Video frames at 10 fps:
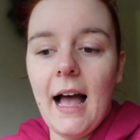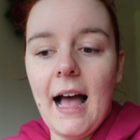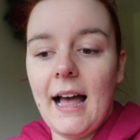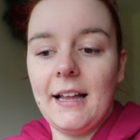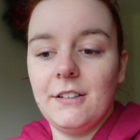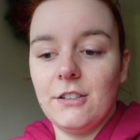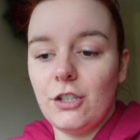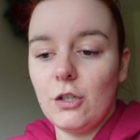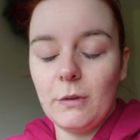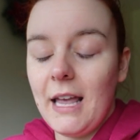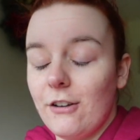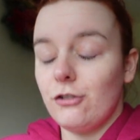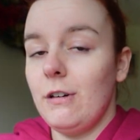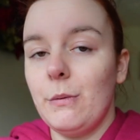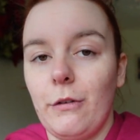And I just
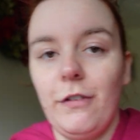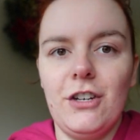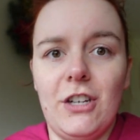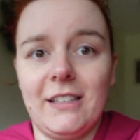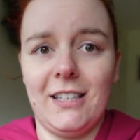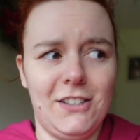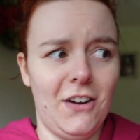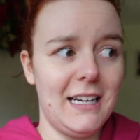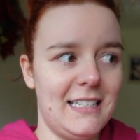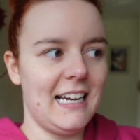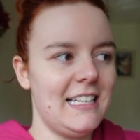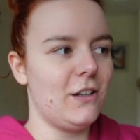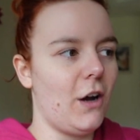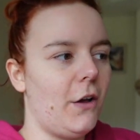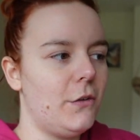really want to finish it because I started days
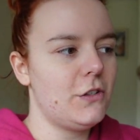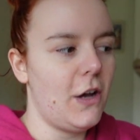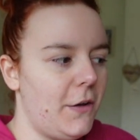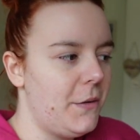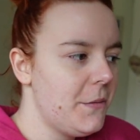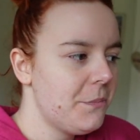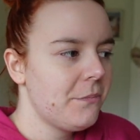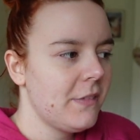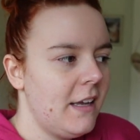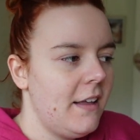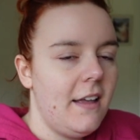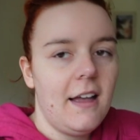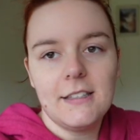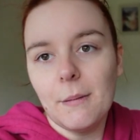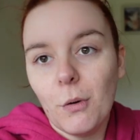ago. So
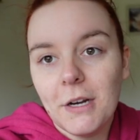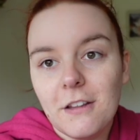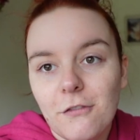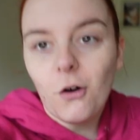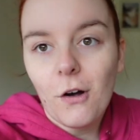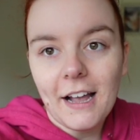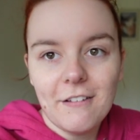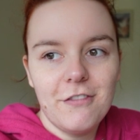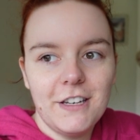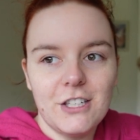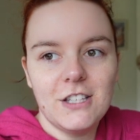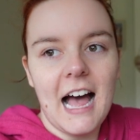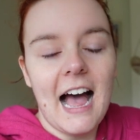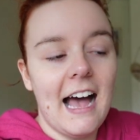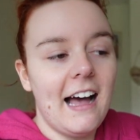at some point in the vlog, I can finish
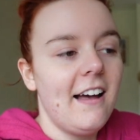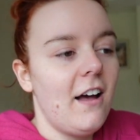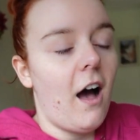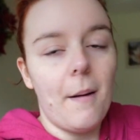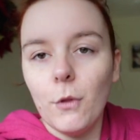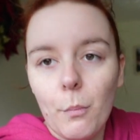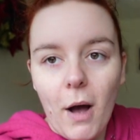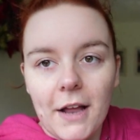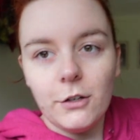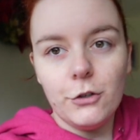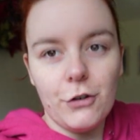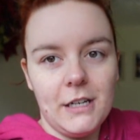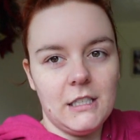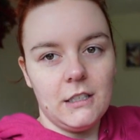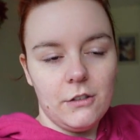that. I'm not buying new
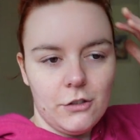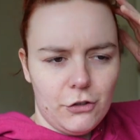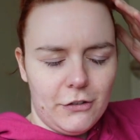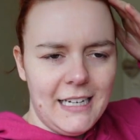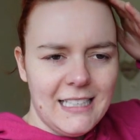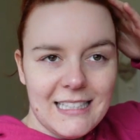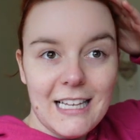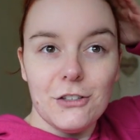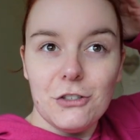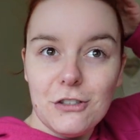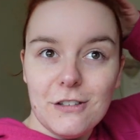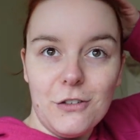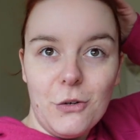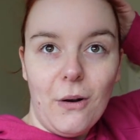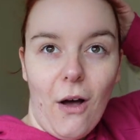treats,
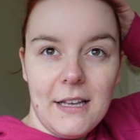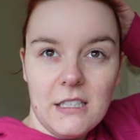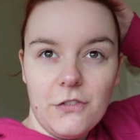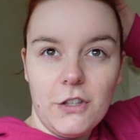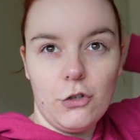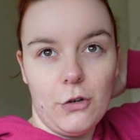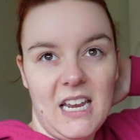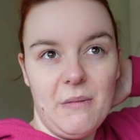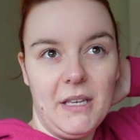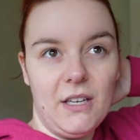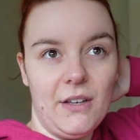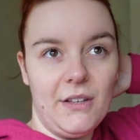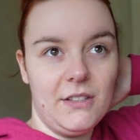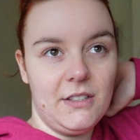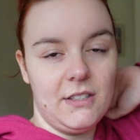new lights for the tree
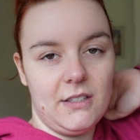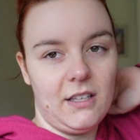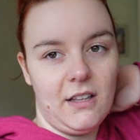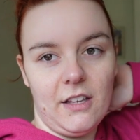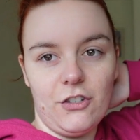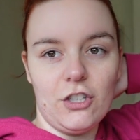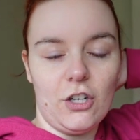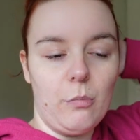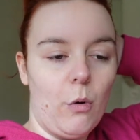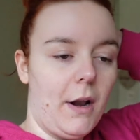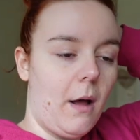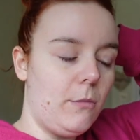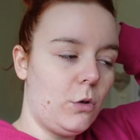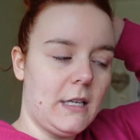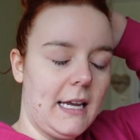because there's just no point. I'm
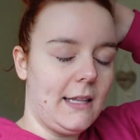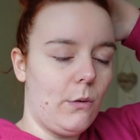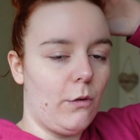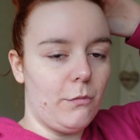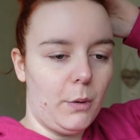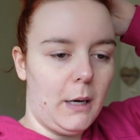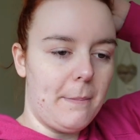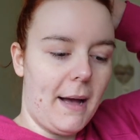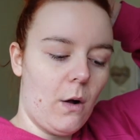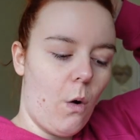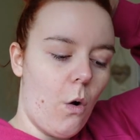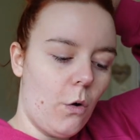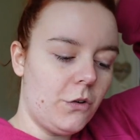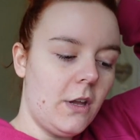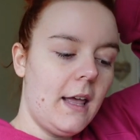not taking that all off and putting it back
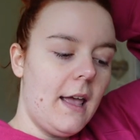on.